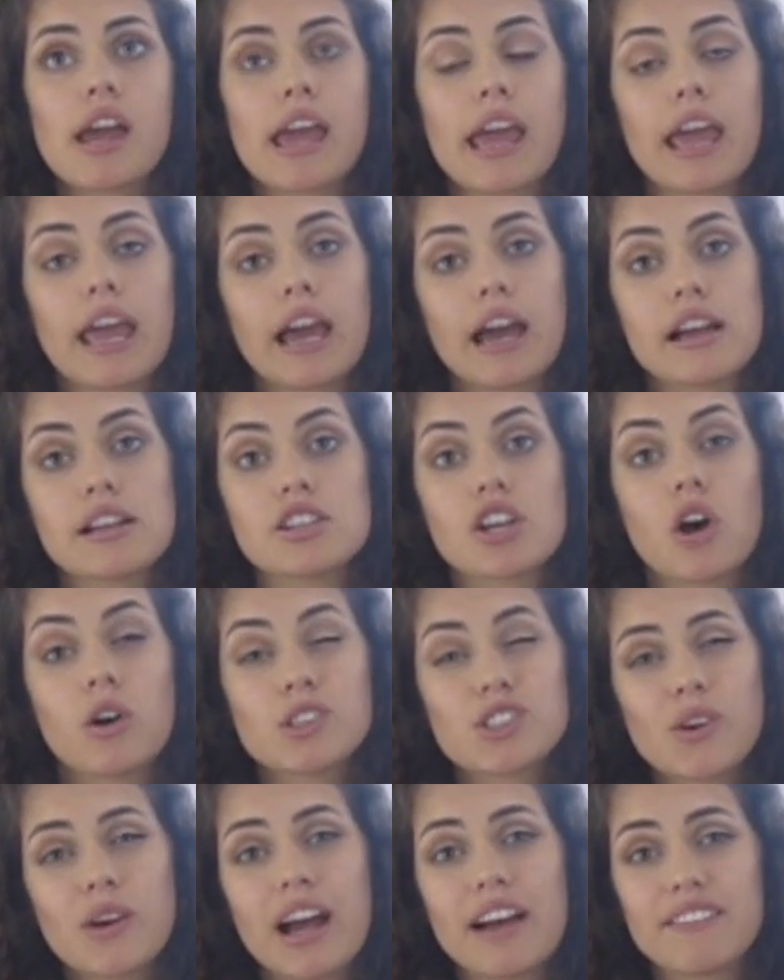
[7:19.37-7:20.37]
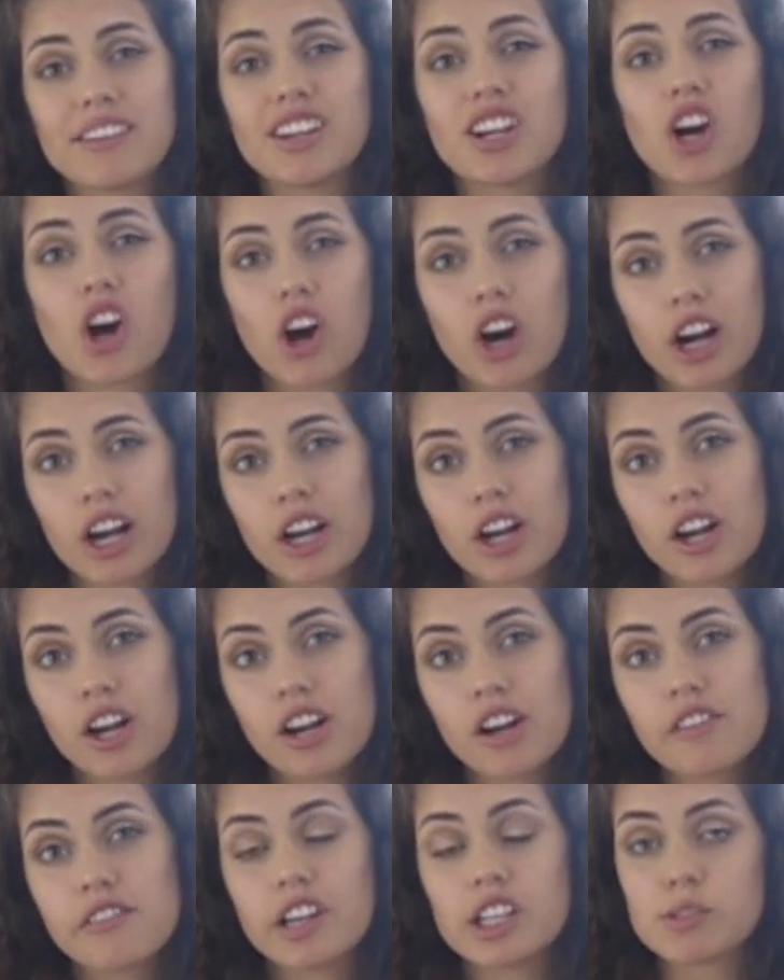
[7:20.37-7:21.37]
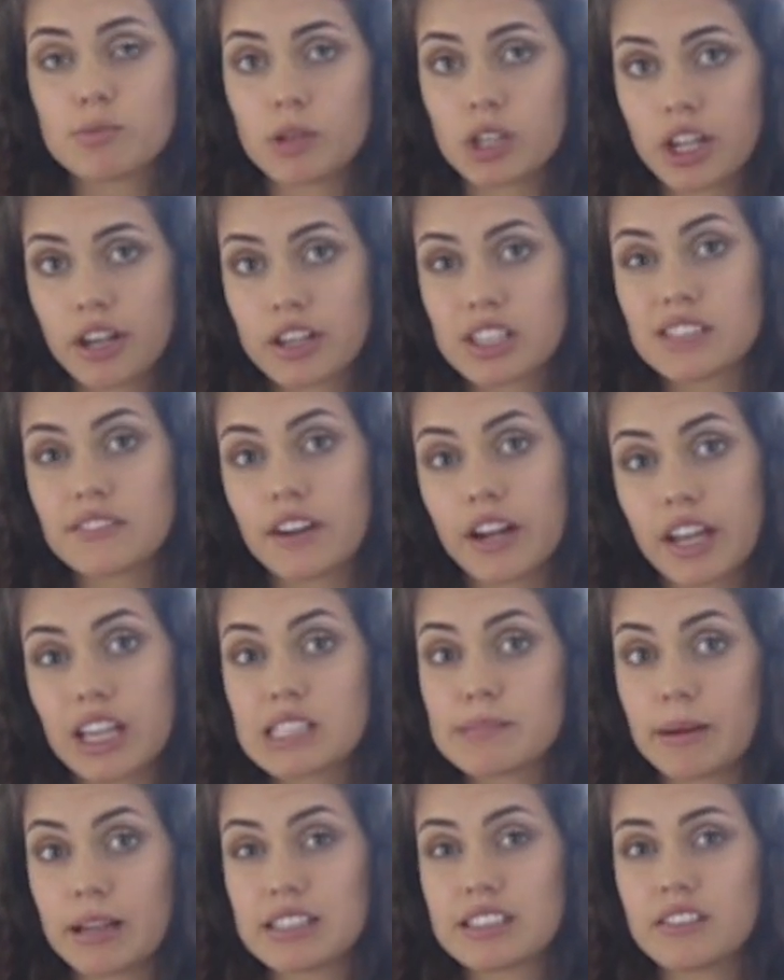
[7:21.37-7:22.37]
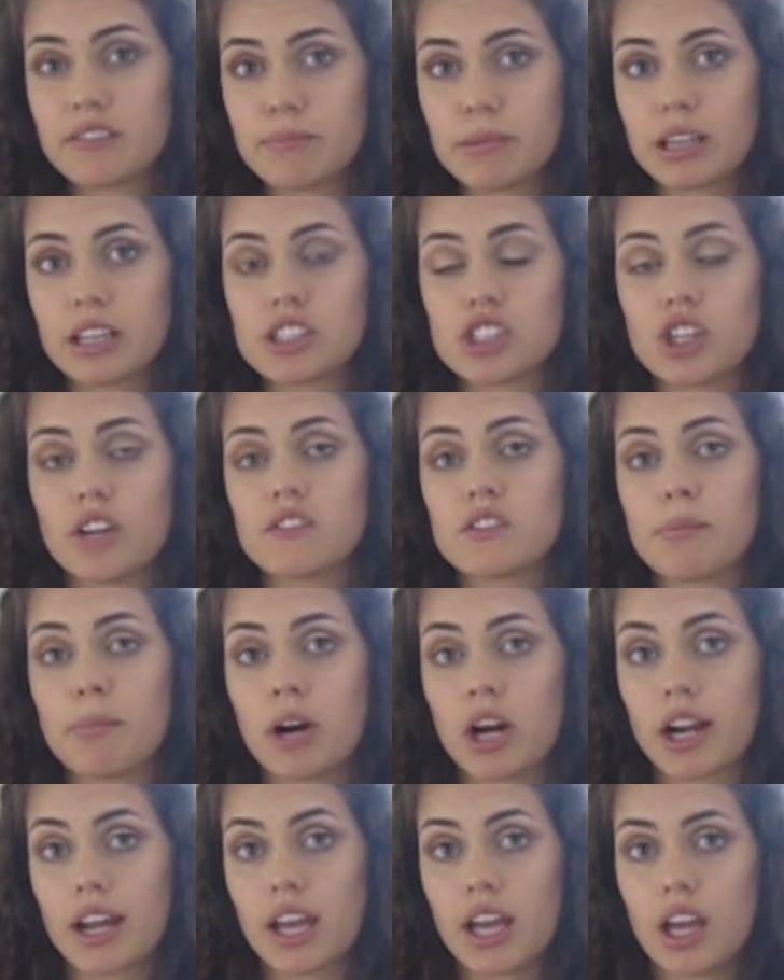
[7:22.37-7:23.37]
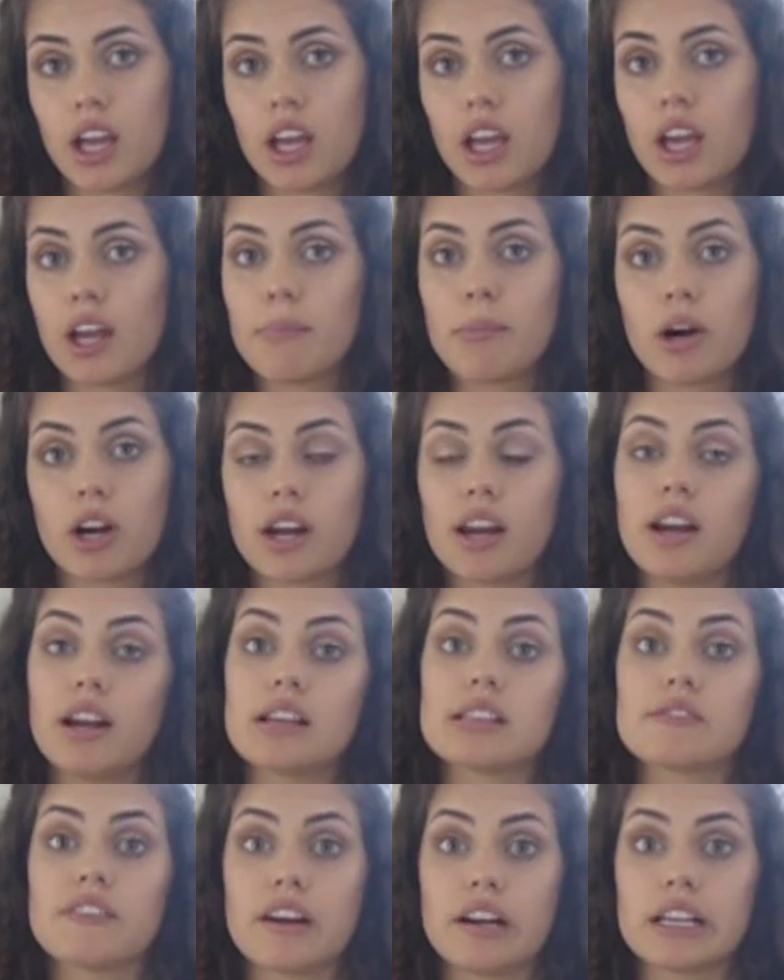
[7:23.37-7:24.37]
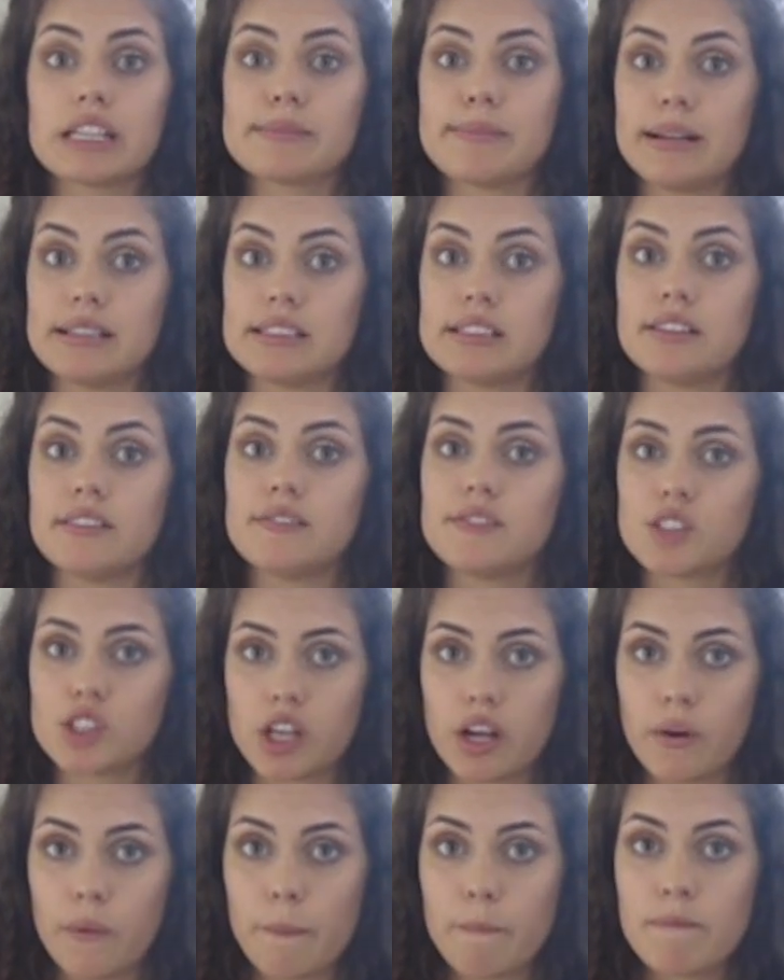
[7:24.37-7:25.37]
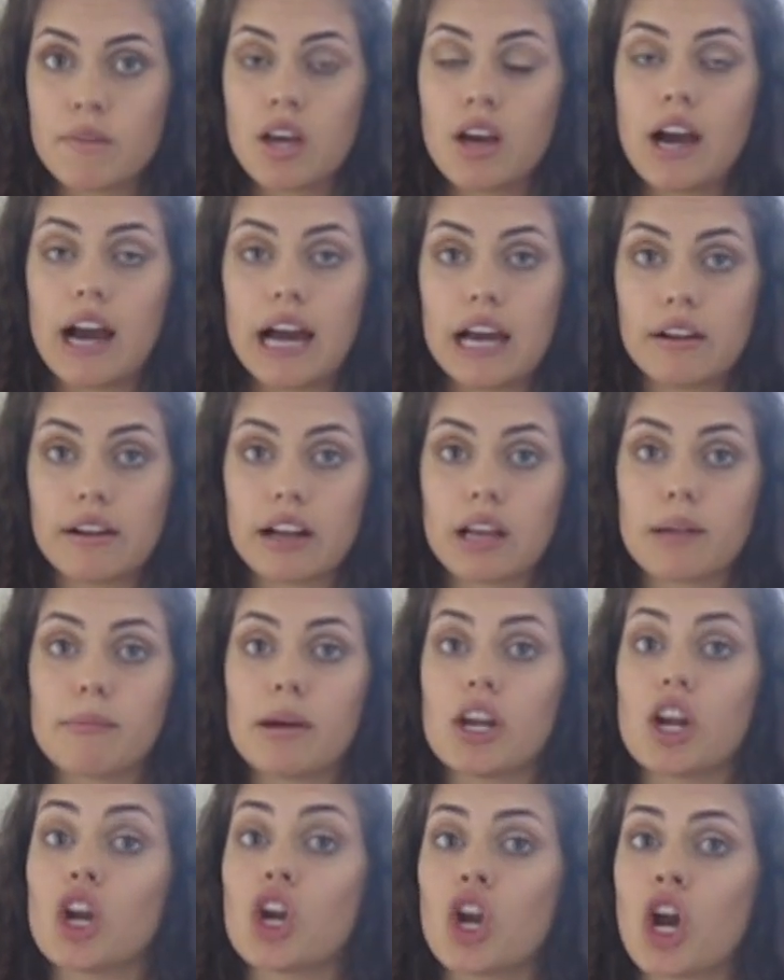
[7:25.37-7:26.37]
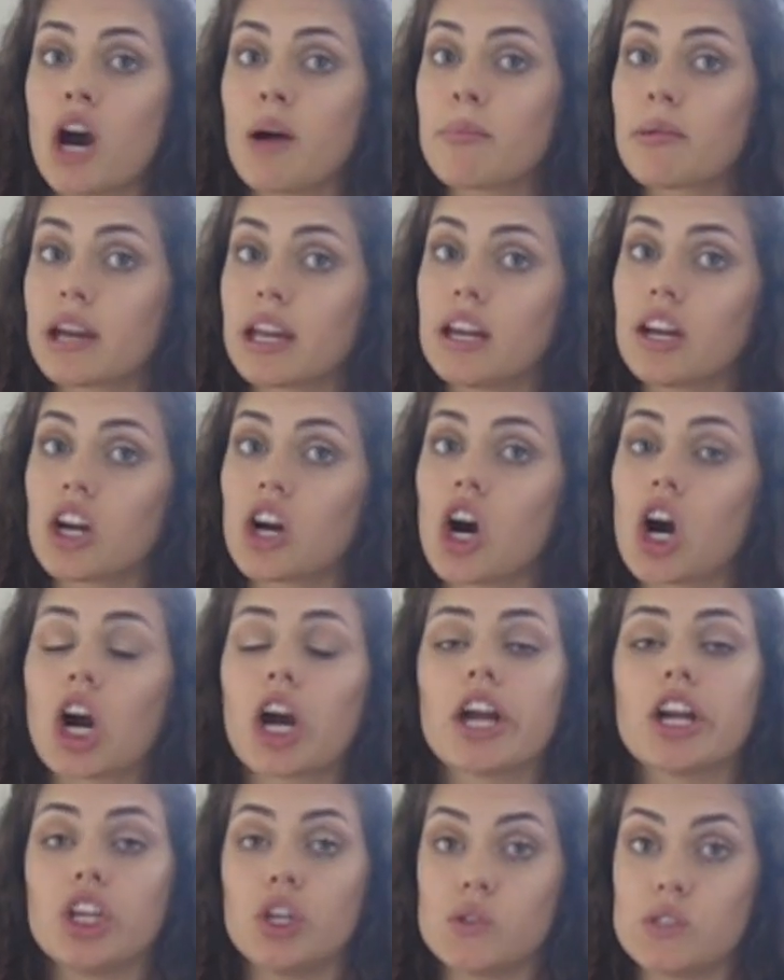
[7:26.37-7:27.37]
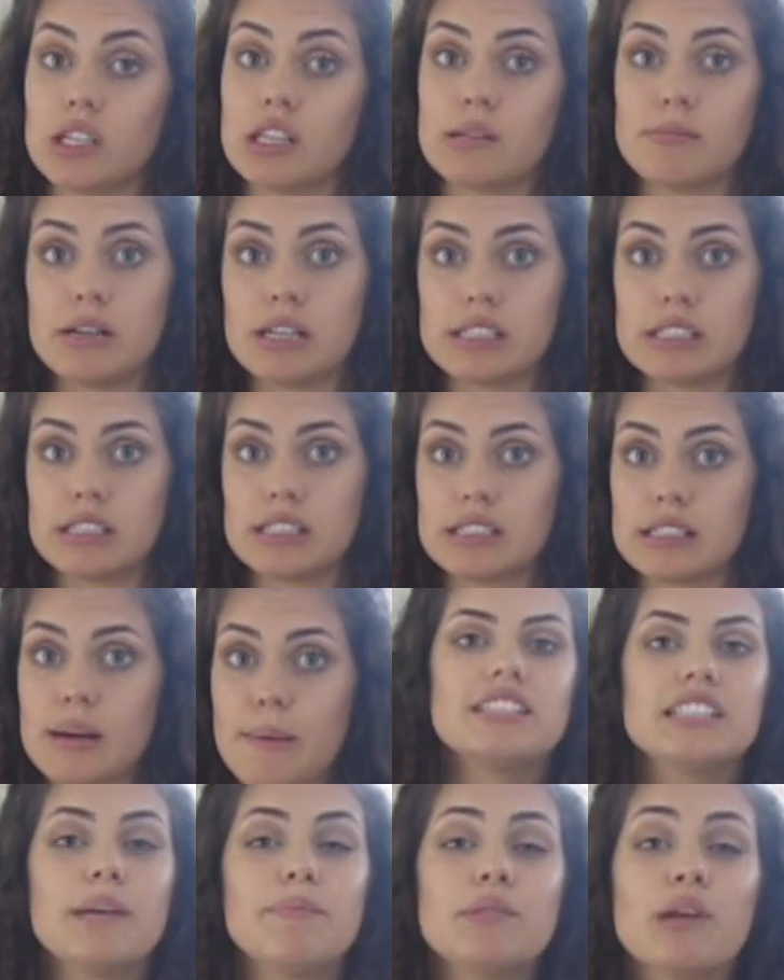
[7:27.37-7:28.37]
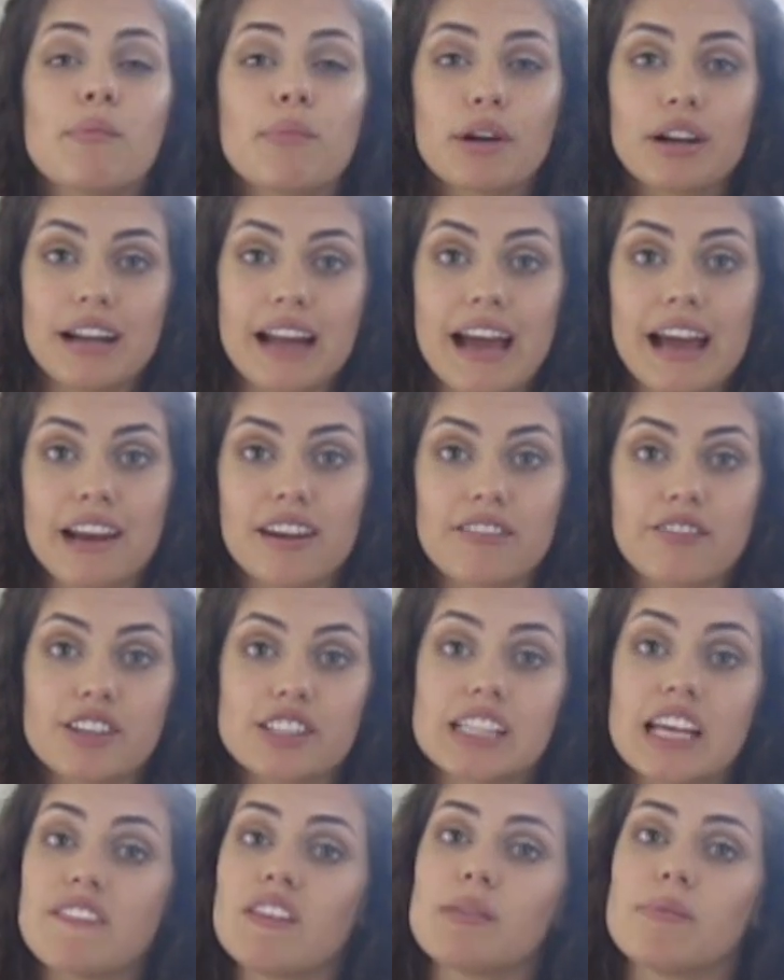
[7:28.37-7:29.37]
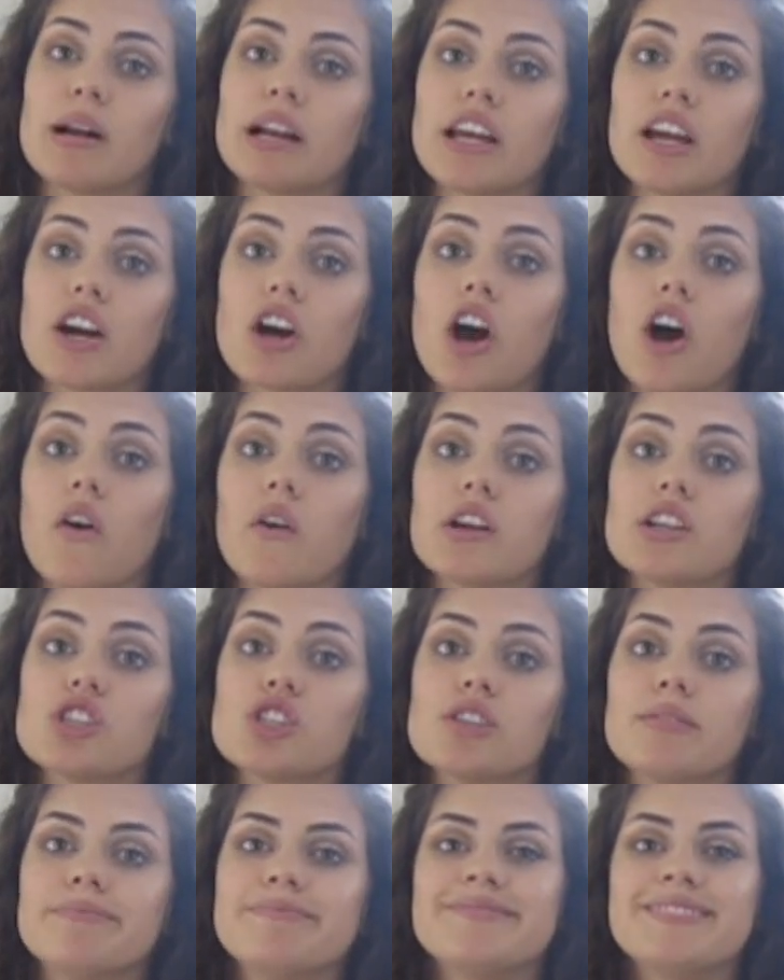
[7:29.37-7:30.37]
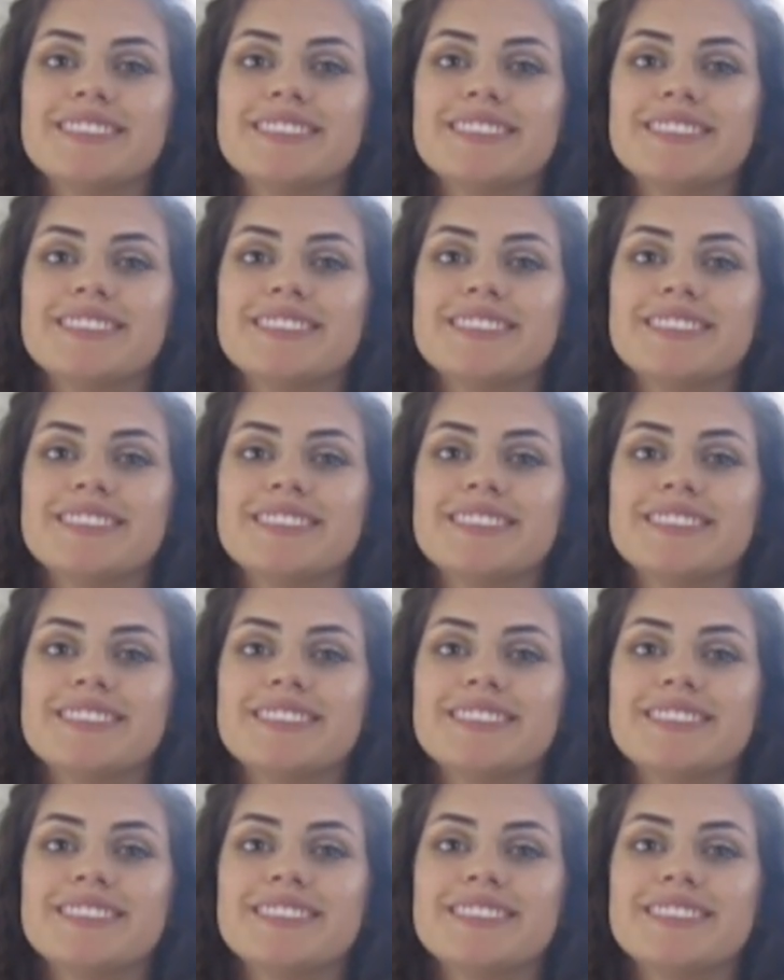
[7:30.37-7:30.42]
And also having a car freshman year is very expensive because you have to park it, and parking is very expensive. So I'd recommend not bringing a car and using the bus system. Tip number 9 for saving money in college.